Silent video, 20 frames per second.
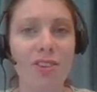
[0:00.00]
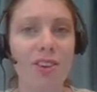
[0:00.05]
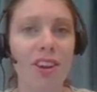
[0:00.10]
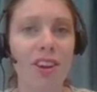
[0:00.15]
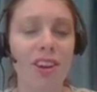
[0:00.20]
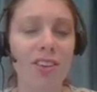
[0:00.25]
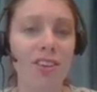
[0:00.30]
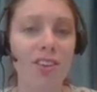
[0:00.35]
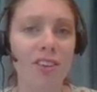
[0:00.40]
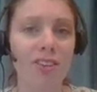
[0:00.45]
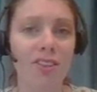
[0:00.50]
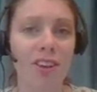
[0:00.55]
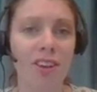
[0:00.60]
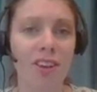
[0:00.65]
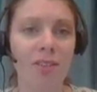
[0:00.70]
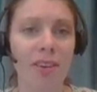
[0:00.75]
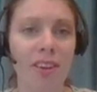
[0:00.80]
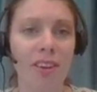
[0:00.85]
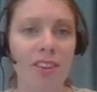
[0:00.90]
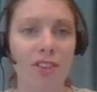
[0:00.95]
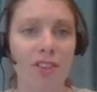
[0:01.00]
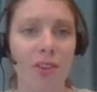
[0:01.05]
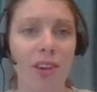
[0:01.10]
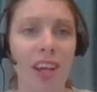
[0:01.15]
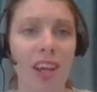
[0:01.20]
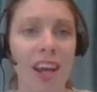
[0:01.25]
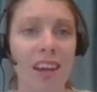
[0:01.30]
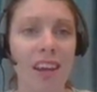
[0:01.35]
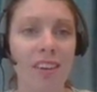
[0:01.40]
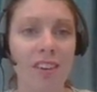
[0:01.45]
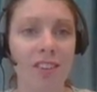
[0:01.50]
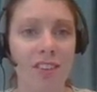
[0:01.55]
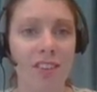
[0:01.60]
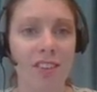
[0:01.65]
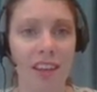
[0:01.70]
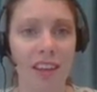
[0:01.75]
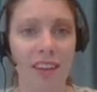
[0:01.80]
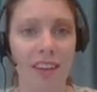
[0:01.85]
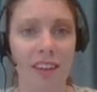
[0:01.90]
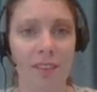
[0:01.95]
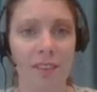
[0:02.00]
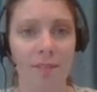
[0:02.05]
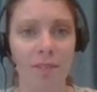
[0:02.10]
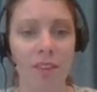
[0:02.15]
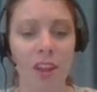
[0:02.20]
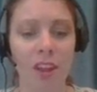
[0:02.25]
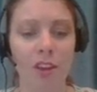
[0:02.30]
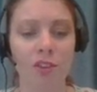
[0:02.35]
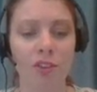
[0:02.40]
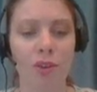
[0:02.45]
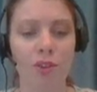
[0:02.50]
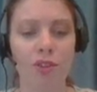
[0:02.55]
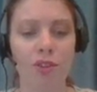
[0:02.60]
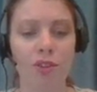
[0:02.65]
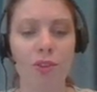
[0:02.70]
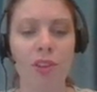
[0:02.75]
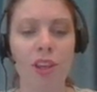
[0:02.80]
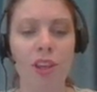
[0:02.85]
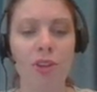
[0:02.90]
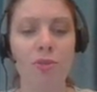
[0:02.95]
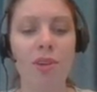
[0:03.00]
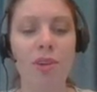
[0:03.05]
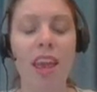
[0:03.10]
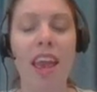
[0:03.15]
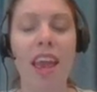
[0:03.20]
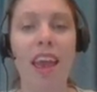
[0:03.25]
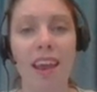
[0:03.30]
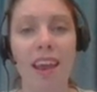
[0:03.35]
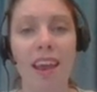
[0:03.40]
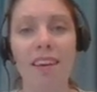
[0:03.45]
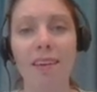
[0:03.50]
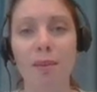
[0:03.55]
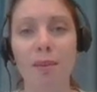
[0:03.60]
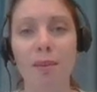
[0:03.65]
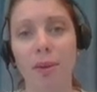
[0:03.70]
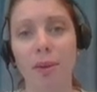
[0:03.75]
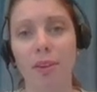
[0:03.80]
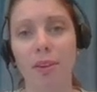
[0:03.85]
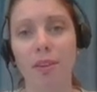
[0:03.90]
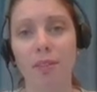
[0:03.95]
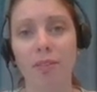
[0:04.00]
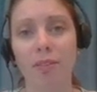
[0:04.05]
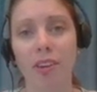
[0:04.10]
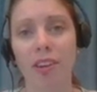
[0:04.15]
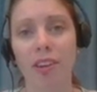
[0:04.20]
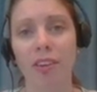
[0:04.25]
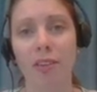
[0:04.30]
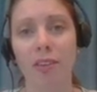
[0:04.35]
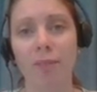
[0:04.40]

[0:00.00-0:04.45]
also start with showing understanding. So show that you care about your reader.